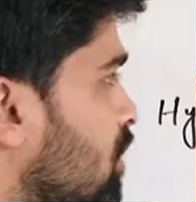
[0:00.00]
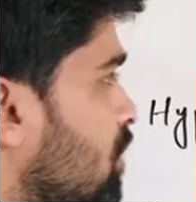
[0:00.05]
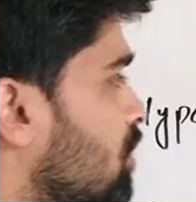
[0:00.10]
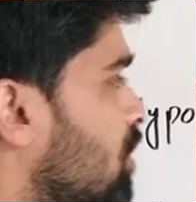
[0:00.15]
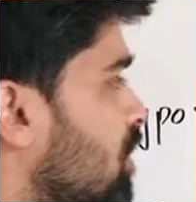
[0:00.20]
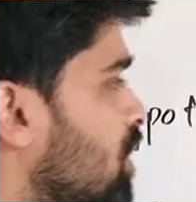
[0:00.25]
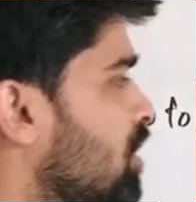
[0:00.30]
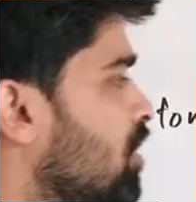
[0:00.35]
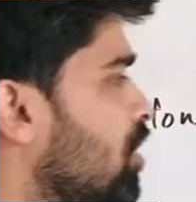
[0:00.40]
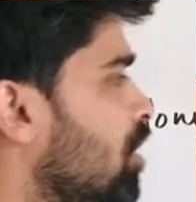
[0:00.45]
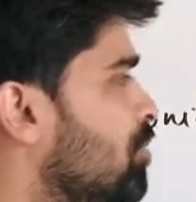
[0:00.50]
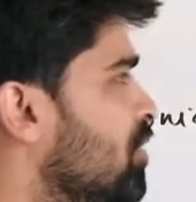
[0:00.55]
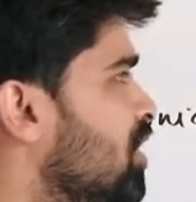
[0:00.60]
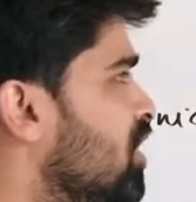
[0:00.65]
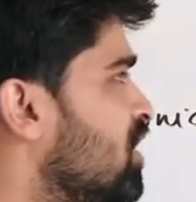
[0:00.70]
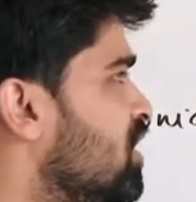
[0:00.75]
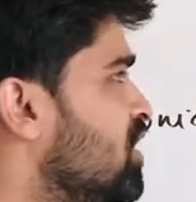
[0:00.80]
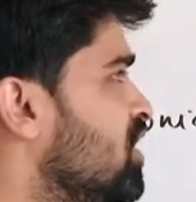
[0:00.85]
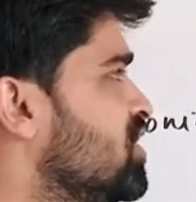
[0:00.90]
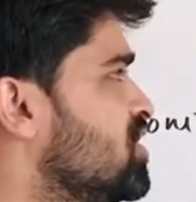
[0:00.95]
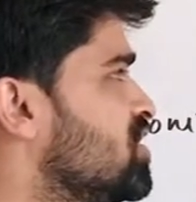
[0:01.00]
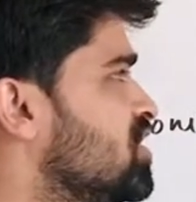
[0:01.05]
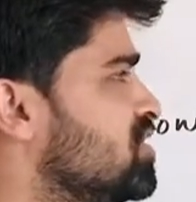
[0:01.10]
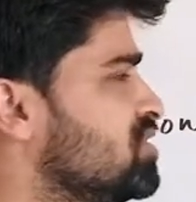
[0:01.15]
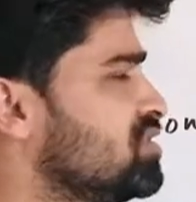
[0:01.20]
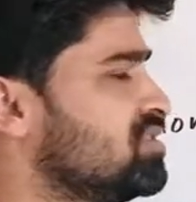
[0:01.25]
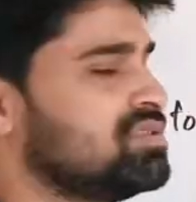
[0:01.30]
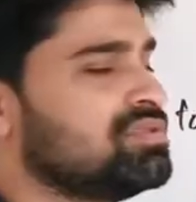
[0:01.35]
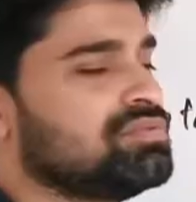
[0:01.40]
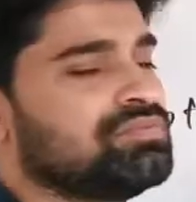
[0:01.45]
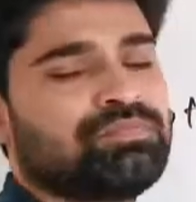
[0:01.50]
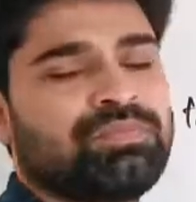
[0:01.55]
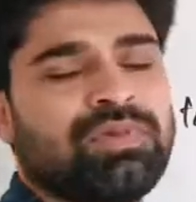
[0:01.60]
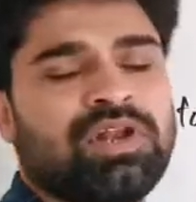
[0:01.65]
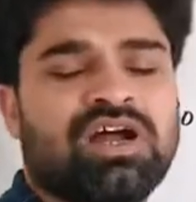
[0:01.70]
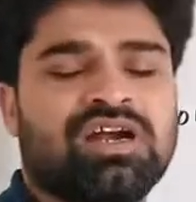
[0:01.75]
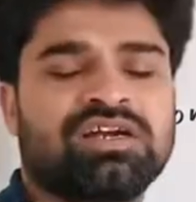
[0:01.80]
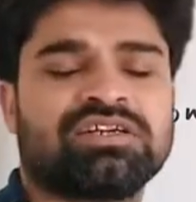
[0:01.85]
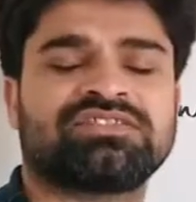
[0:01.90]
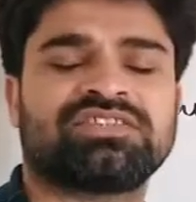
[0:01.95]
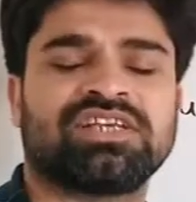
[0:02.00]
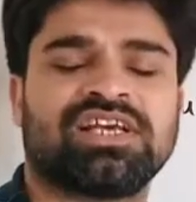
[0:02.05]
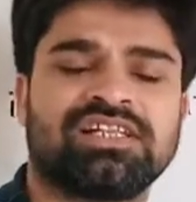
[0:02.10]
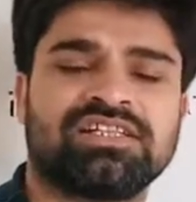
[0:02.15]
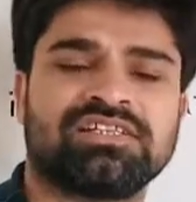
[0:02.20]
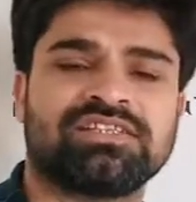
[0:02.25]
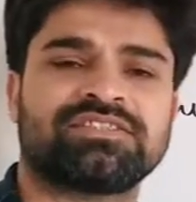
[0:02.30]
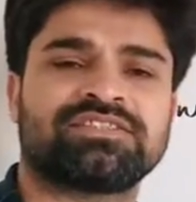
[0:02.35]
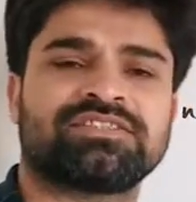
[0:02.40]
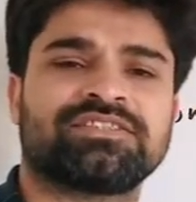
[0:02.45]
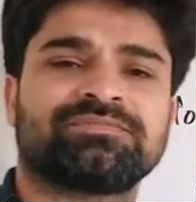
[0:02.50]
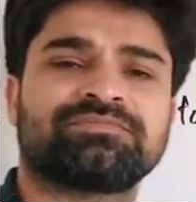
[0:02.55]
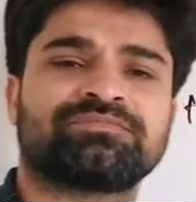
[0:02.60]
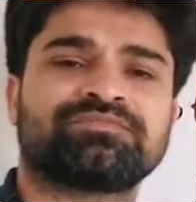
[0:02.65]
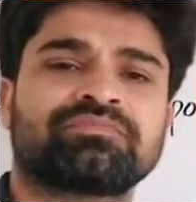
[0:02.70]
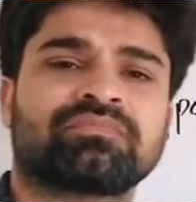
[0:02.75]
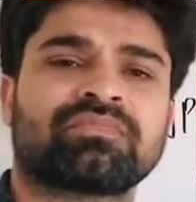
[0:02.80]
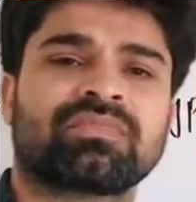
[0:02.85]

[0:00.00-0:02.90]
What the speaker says: in normal conditions, plant cells